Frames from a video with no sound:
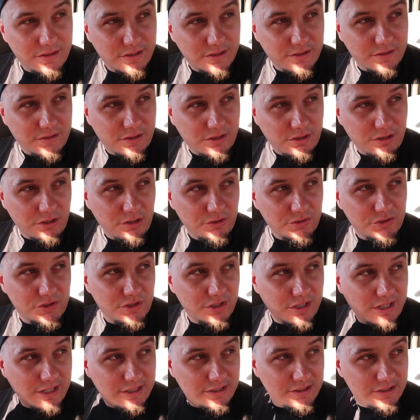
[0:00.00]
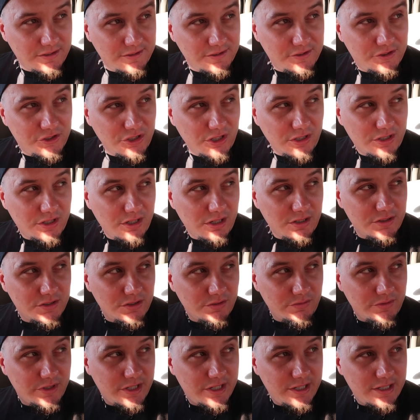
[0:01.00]
the close, like, to the junkyards
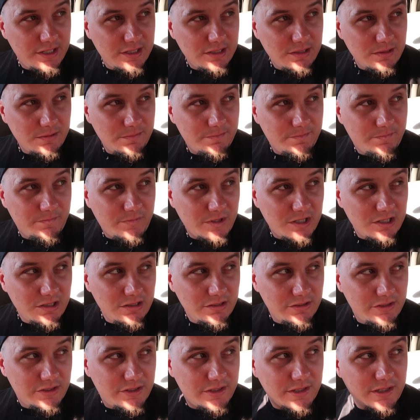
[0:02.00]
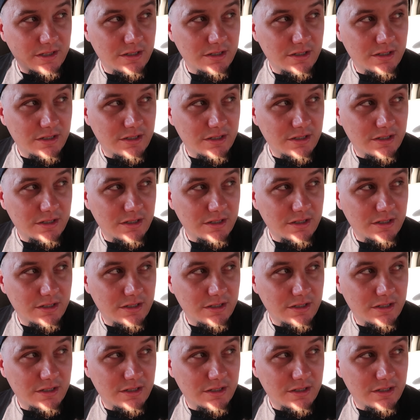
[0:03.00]
over here first,